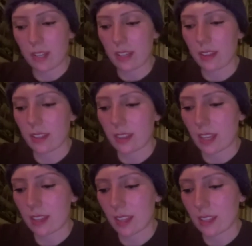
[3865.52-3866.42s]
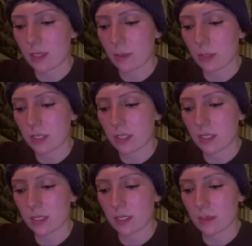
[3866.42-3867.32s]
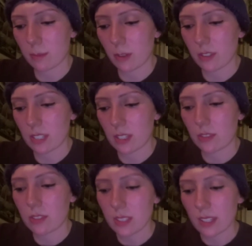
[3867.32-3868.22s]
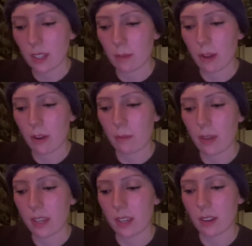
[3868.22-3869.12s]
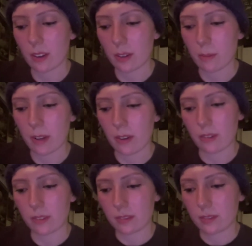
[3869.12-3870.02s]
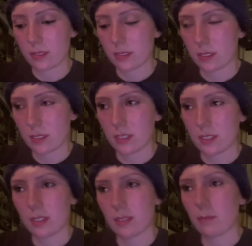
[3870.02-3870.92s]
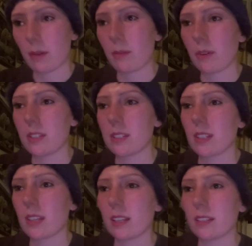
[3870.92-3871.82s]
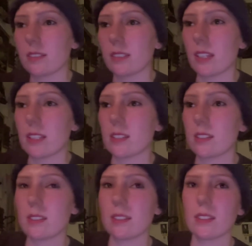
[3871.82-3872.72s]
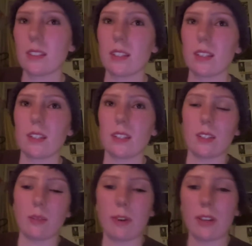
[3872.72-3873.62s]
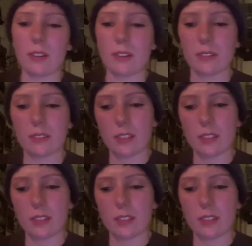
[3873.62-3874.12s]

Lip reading: I think that that's what's most interesting about making art about memories, that it's no matter,